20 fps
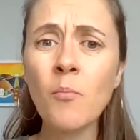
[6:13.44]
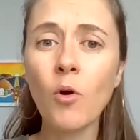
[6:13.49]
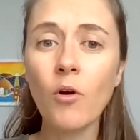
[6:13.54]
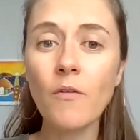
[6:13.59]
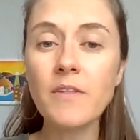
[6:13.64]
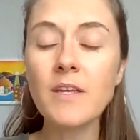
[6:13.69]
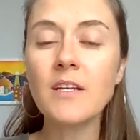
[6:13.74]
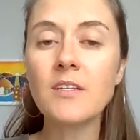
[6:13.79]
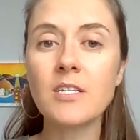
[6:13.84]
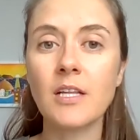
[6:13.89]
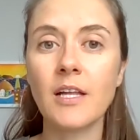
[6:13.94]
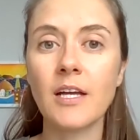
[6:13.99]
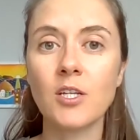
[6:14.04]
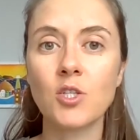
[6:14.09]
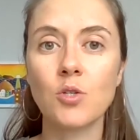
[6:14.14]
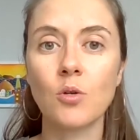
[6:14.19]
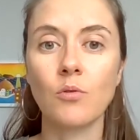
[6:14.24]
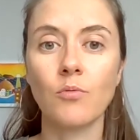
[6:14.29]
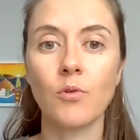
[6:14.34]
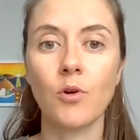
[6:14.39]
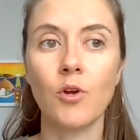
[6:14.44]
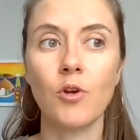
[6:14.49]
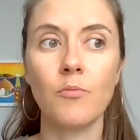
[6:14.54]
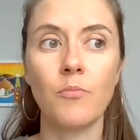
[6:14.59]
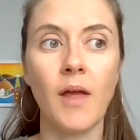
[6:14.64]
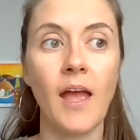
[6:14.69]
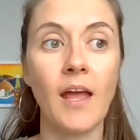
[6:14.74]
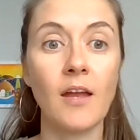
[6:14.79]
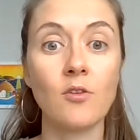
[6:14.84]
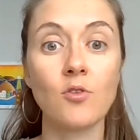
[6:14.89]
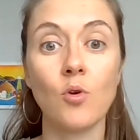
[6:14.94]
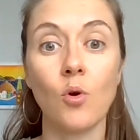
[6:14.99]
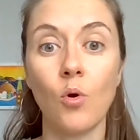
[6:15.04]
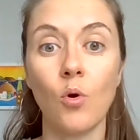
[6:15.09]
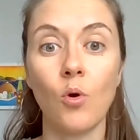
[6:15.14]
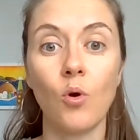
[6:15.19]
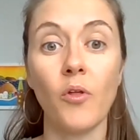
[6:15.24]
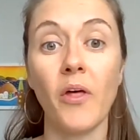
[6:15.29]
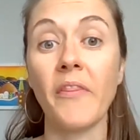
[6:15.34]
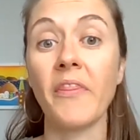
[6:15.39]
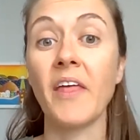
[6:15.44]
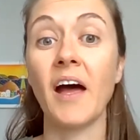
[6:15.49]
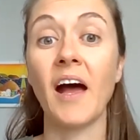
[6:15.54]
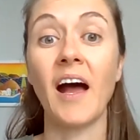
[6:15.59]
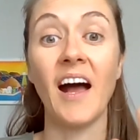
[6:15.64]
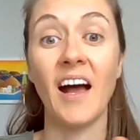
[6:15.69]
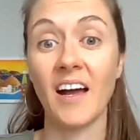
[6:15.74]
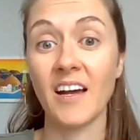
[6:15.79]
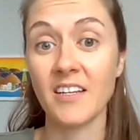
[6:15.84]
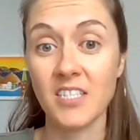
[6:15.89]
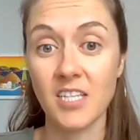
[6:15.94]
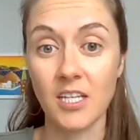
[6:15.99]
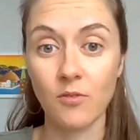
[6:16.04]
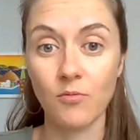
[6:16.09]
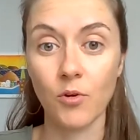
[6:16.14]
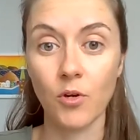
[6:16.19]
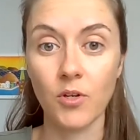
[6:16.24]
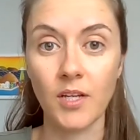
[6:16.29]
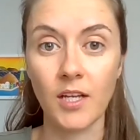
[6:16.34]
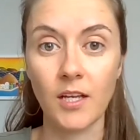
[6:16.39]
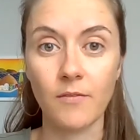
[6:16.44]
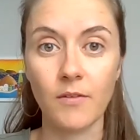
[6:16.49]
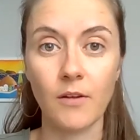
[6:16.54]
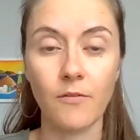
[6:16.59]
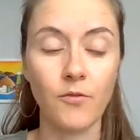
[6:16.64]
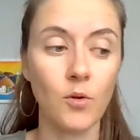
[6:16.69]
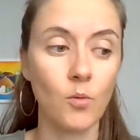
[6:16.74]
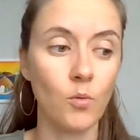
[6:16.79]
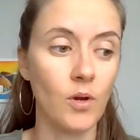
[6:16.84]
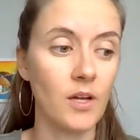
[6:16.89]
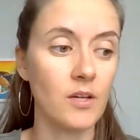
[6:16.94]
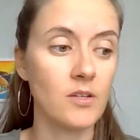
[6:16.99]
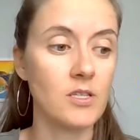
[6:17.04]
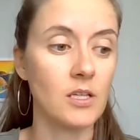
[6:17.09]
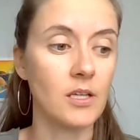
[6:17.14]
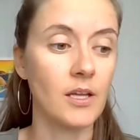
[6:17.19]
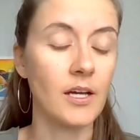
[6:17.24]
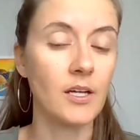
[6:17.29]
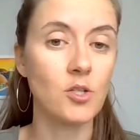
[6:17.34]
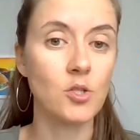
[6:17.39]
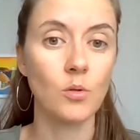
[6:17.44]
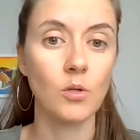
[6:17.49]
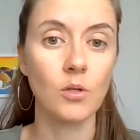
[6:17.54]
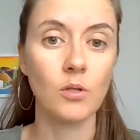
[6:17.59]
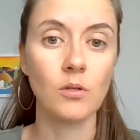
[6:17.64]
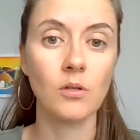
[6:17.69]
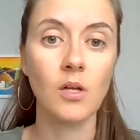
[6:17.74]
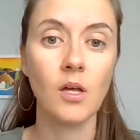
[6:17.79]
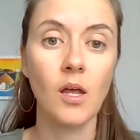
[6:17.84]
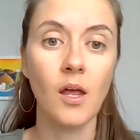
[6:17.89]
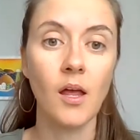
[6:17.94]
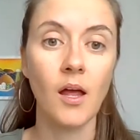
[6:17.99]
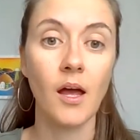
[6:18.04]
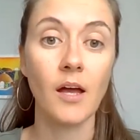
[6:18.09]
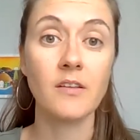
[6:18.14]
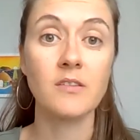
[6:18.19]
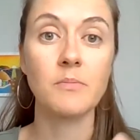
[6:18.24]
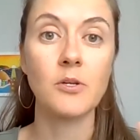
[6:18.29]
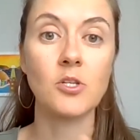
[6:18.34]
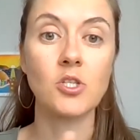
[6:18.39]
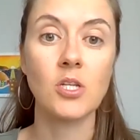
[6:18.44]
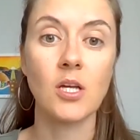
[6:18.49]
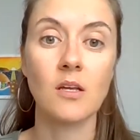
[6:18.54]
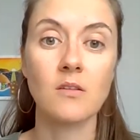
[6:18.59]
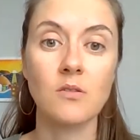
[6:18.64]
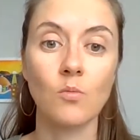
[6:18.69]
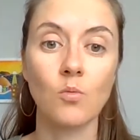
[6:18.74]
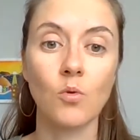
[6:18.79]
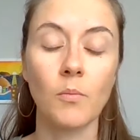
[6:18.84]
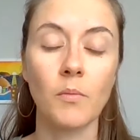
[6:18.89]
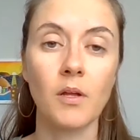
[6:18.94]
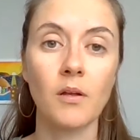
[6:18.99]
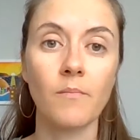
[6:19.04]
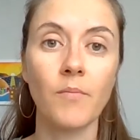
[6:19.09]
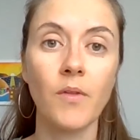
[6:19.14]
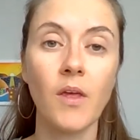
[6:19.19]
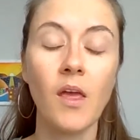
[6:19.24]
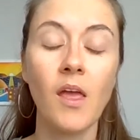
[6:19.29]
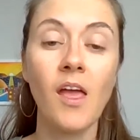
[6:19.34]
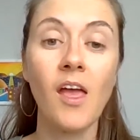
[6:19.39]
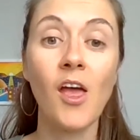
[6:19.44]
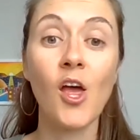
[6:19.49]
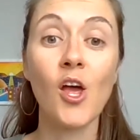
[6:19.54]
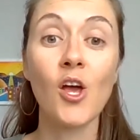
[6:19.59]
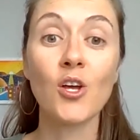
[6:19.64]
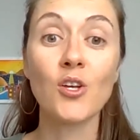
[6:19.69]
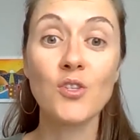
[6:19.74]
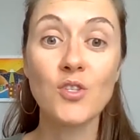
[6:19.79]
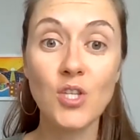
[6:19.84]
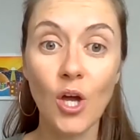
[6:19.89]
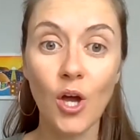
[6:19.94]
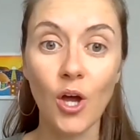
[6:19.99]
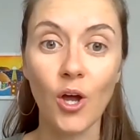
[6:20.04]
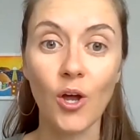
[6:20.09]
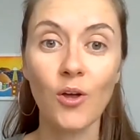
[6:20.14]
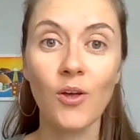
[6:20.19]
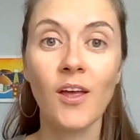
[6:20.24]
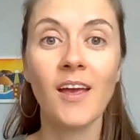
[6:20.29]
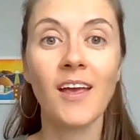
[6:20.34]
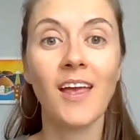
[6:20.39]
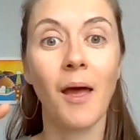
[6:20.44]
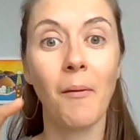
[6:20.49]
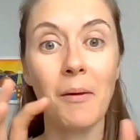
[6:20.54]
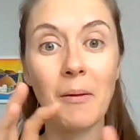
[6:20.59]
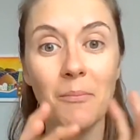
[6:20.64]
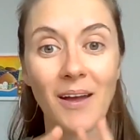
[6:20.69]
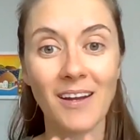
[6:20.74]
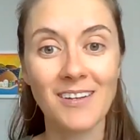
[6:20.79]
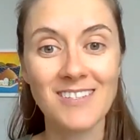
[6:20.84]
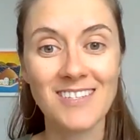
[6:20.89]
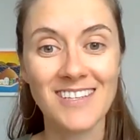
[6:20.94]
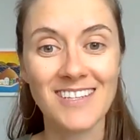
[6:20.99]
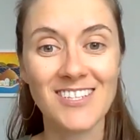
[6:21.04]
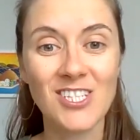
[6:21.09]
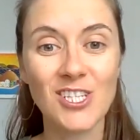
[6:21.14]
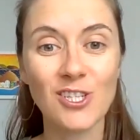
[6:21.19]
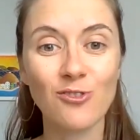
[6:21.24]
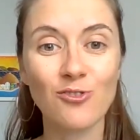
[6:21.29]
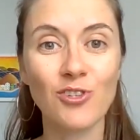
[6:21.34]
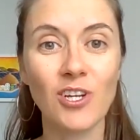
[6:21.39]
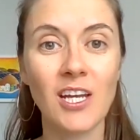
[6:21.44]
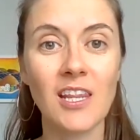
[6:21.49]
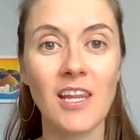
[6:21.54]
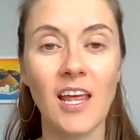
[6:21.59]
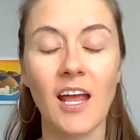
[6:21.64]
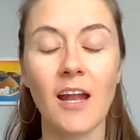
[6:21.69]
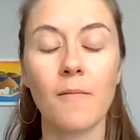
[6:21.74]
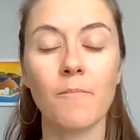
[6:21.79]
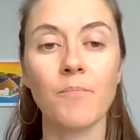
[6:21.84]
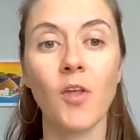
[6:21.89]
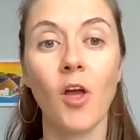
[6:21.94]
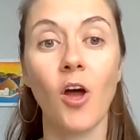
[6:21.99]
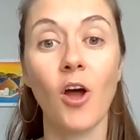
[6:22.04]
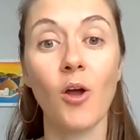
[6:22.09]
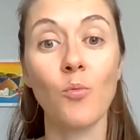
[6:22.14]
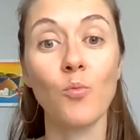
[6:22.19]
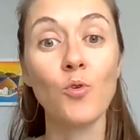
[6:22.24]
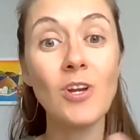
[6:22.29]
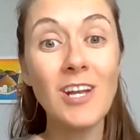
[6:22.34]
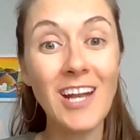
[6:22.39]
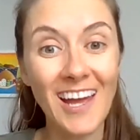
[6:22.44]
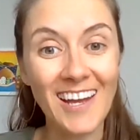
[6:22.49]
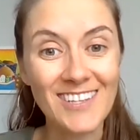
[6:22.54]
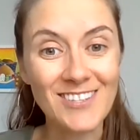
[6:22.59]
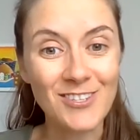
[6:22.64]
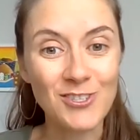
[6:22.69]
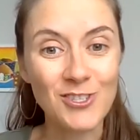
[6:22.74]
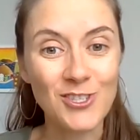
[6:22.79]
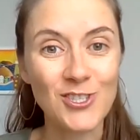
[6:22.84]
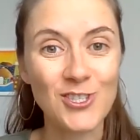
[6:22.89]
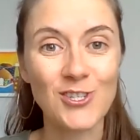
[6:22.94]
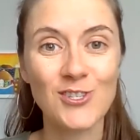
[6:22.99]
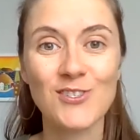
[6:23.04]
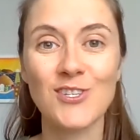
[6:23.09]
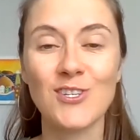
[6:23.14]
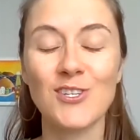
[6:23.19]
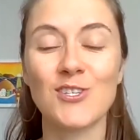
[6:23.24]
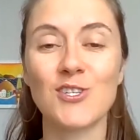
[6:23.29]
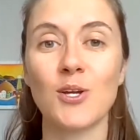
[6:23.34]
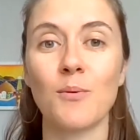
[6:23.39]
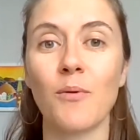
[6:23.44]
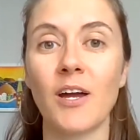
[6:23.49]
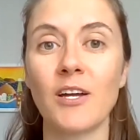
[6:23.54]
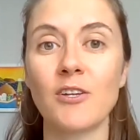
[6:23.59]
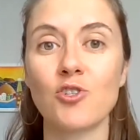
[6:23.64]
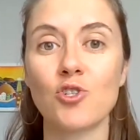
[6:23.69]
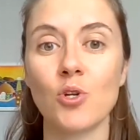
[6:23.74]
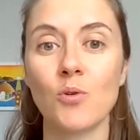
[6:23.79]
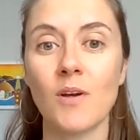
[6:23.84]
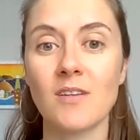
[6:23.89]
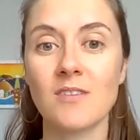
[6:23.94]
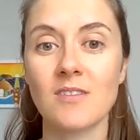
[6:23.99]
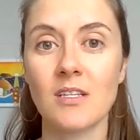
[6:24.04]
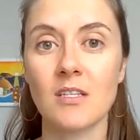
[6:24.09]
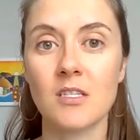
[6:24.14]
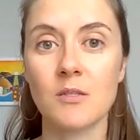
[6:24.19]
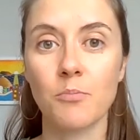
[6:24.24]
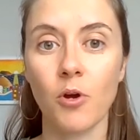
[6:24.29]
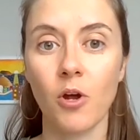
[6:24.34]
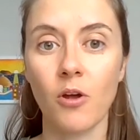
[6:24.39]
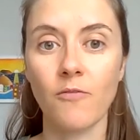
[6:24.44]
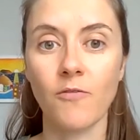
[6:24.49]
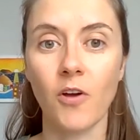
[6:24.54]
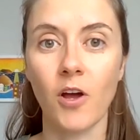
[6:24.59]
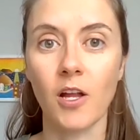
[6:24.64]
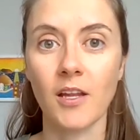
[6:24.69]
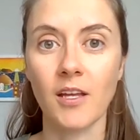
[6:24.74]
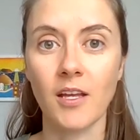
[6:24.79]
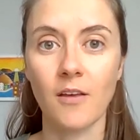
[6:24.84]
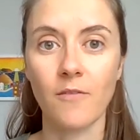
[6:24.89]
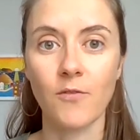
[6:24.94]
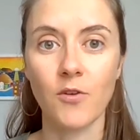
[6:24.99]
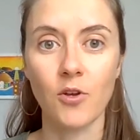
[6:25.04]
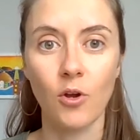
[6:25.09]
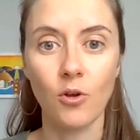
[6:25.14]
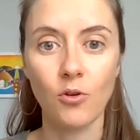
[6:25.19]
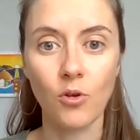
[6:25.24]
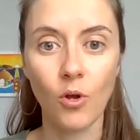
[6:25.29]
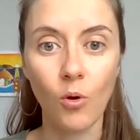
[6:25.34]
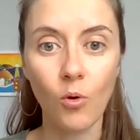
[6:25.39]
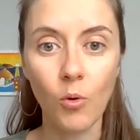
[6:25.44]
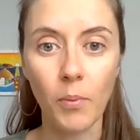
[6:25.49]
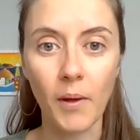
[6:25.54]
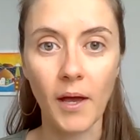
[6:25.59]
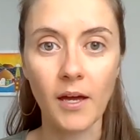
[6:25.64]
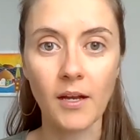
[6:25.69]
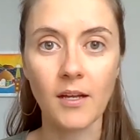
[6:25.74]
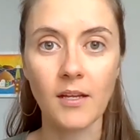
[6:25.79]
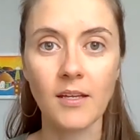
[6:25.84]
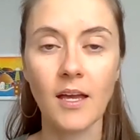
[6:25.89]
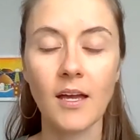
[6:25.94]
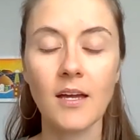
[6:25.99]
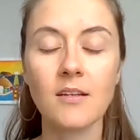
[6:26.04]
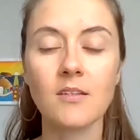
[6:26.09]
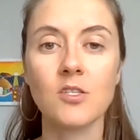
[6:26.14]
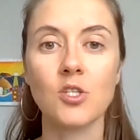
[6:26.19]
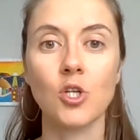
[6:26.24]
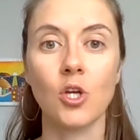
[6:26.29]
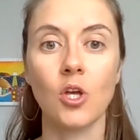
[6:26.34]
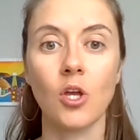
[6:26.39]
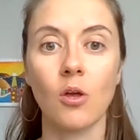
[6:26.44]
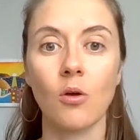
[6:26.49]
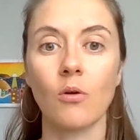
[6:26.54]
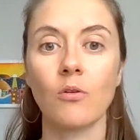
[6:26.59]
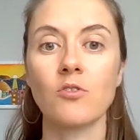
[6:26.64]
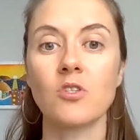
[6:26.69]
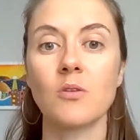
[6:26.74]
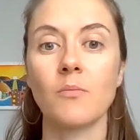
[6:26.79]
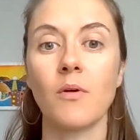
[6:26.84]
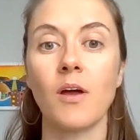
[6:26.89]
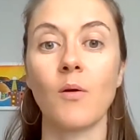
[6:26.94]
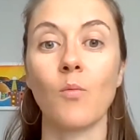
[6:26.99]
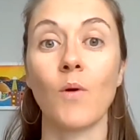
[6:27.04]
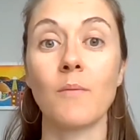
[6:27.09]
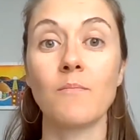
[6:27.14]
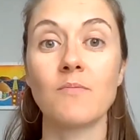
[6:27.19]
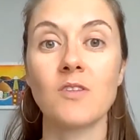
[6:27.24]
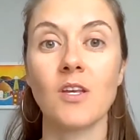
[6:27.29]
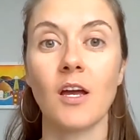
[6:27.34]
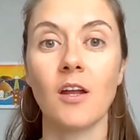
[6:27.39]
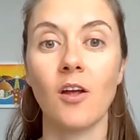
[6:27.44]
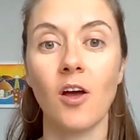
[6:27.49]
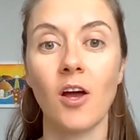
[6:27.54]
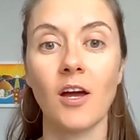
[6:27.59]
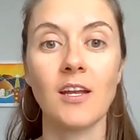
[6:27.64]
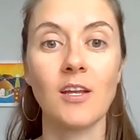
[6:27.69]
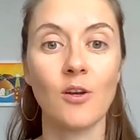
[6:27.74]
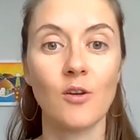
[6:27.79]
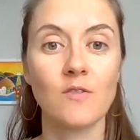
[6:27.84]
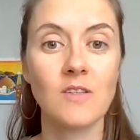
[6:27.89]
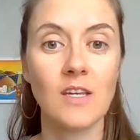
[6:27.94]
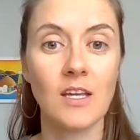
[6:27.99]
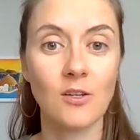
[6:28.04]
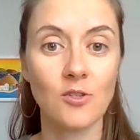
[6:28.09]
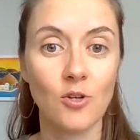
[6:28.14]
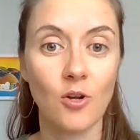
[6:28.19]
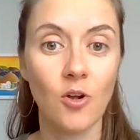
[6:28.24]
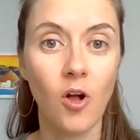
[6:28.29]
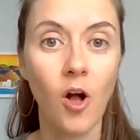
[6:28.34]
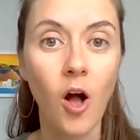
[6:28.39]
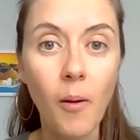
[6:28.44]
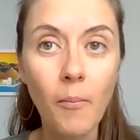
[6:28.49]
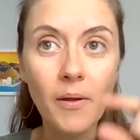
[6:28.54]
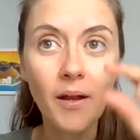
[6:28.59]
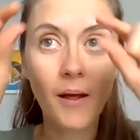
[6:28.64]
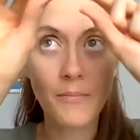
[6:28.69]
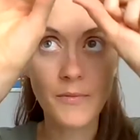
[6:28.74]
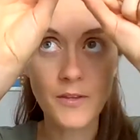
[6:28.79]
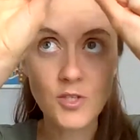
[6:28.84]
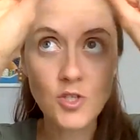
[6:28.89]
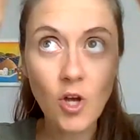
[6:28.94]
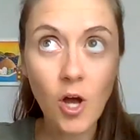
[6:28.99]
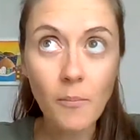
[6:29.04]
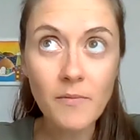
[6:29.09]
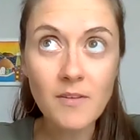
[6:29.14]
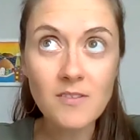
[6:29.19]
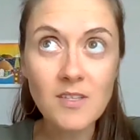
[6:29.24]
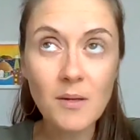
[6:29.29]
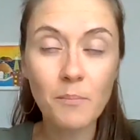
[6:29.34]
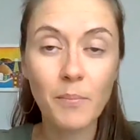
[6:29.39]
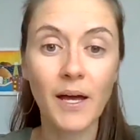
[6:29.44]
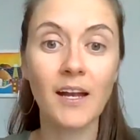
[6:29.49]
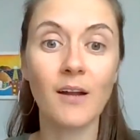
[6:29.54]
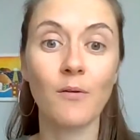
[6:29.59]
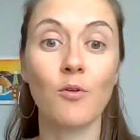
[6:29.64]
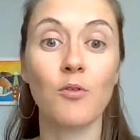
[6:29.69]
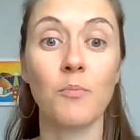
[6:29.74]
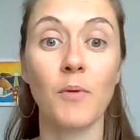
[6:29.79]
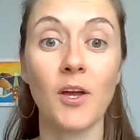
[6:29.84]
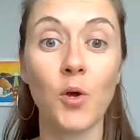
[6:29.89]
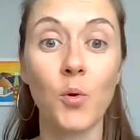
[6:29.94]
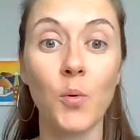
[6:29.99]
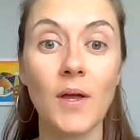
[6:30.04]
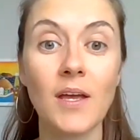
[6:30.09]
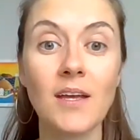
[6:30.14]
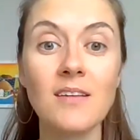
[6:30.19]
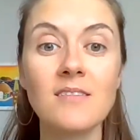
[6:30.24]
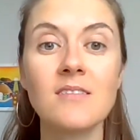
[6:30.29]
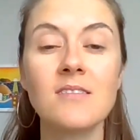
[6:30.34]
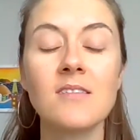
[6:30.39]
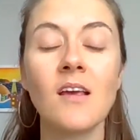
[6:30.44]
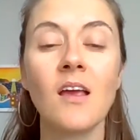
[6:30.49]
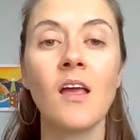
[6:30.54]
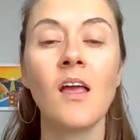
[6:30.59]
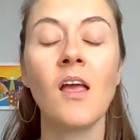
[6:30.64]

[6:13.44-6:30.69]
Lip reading: intellectual route and or the arty route, even if you weren't intellectual, especially as a woman. So coming back to the children then, I would like to introduce you to my True Essence profiling. If you don't know about it yet, you can go onto my website, HeidiHosking.com, and up the top there's a banner with my quiz